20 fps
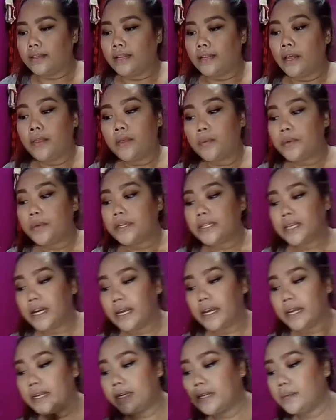Now that we're
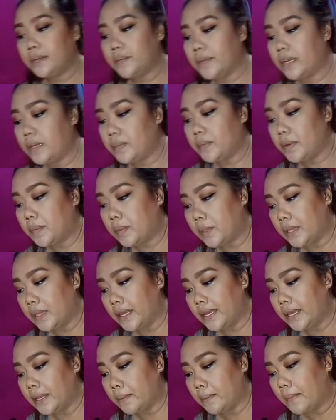done, I'm gonna be
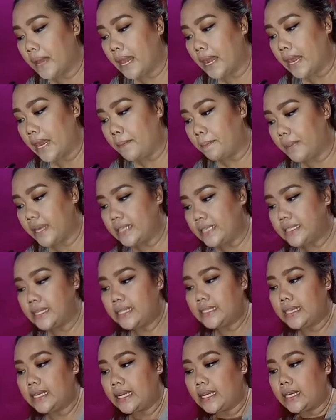applying my lip
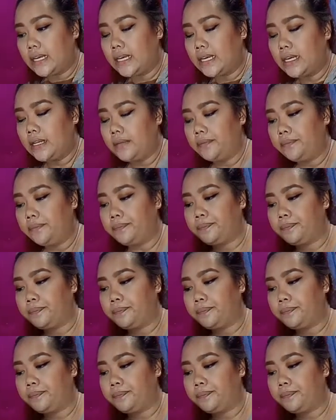pasitica.